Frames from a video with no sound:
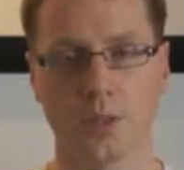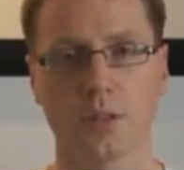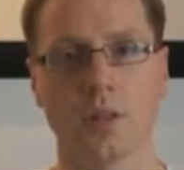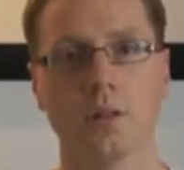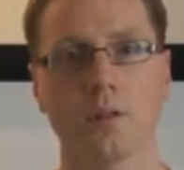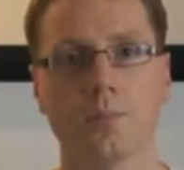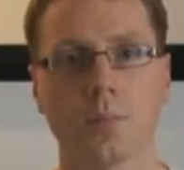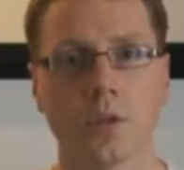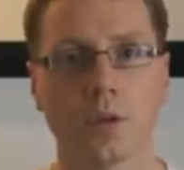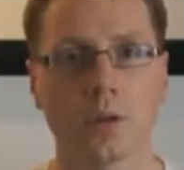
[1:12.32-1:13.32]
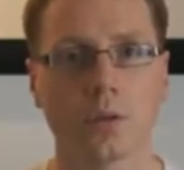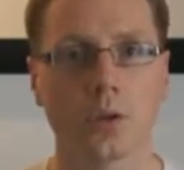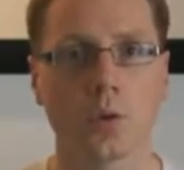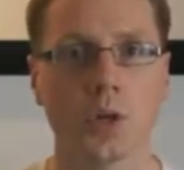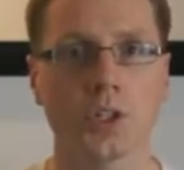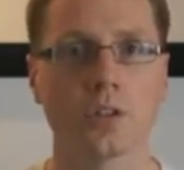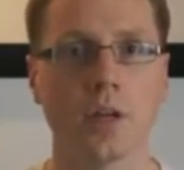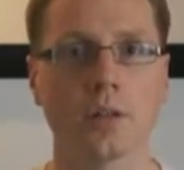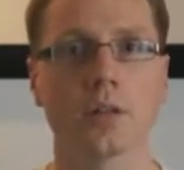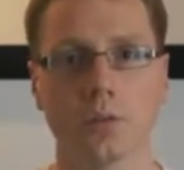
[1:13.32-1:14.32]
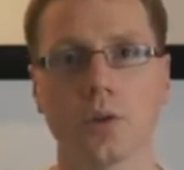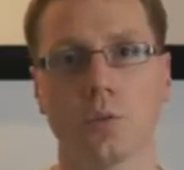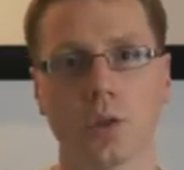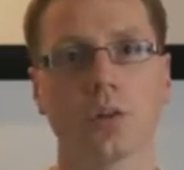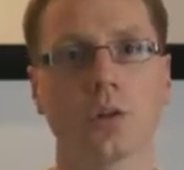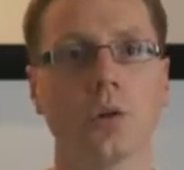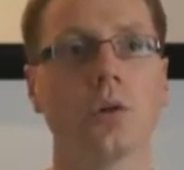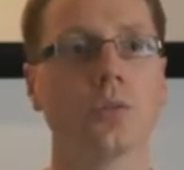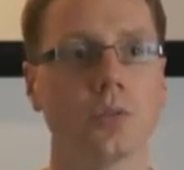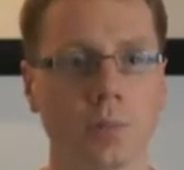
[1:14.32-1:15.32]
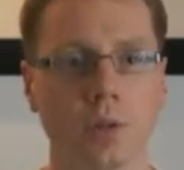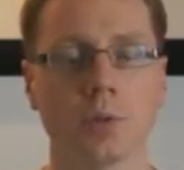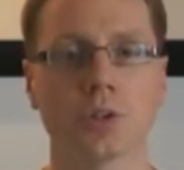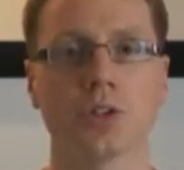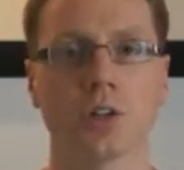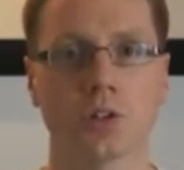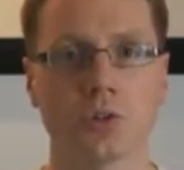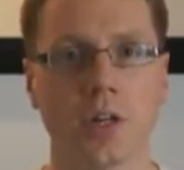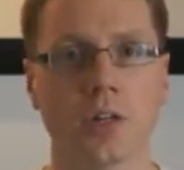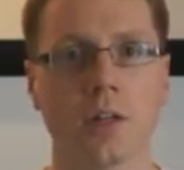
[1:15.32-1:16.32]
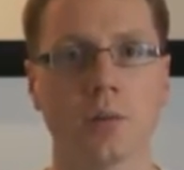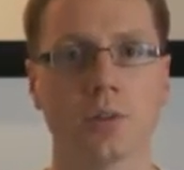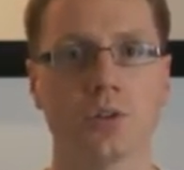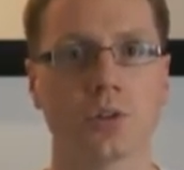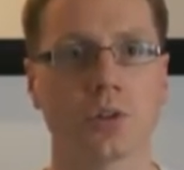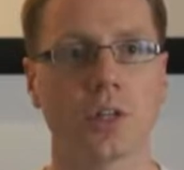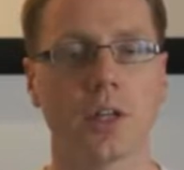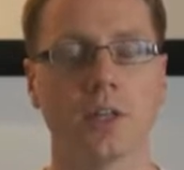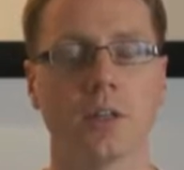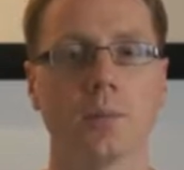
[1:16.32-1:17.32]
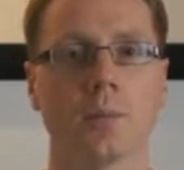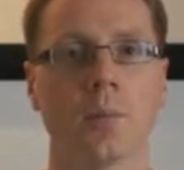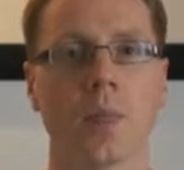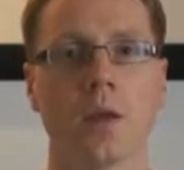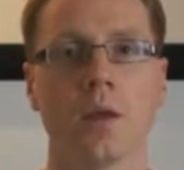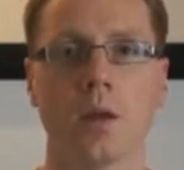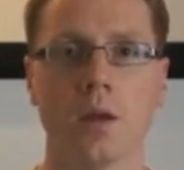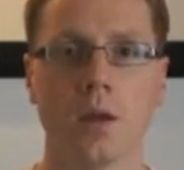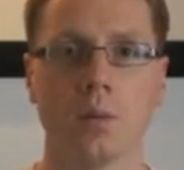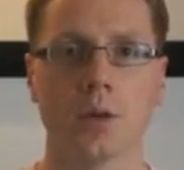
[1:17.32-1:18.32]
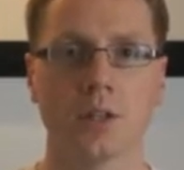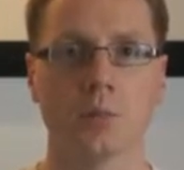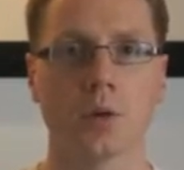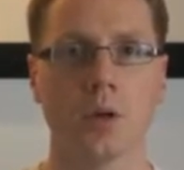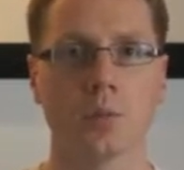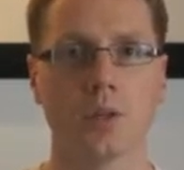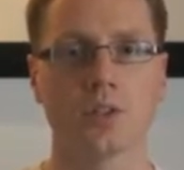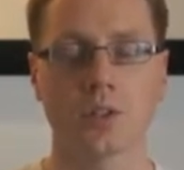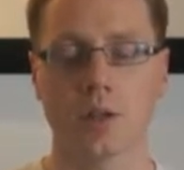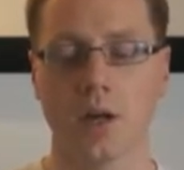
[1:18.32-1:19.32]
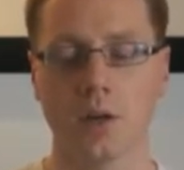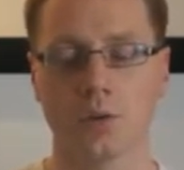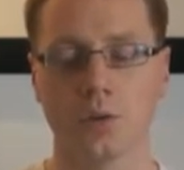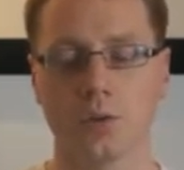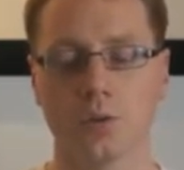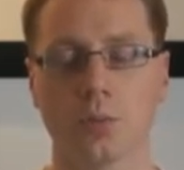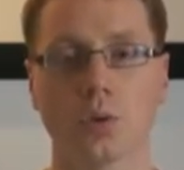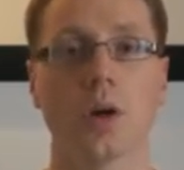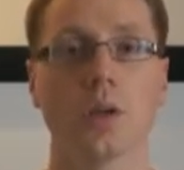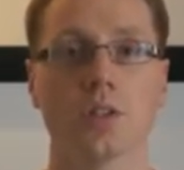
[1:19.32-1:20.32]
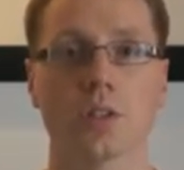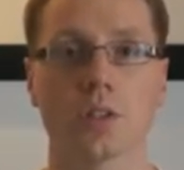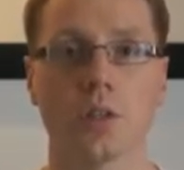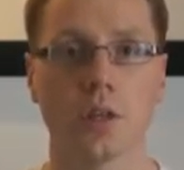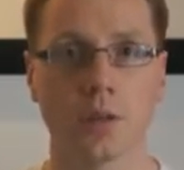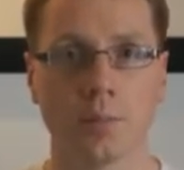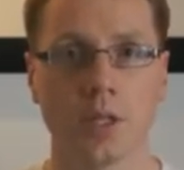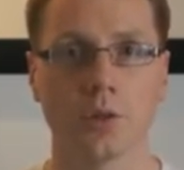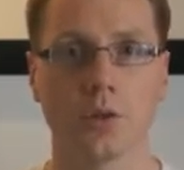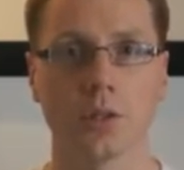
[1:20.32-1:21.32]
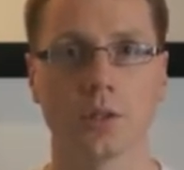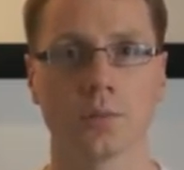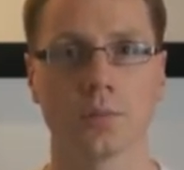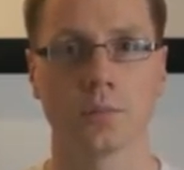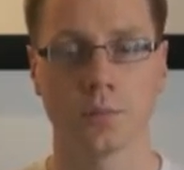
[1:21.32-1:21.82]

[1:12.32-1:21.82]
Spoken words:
But then the question, and with the goal that people start trading them and circulating them. But the problem is, how do you price in a Bitcoin?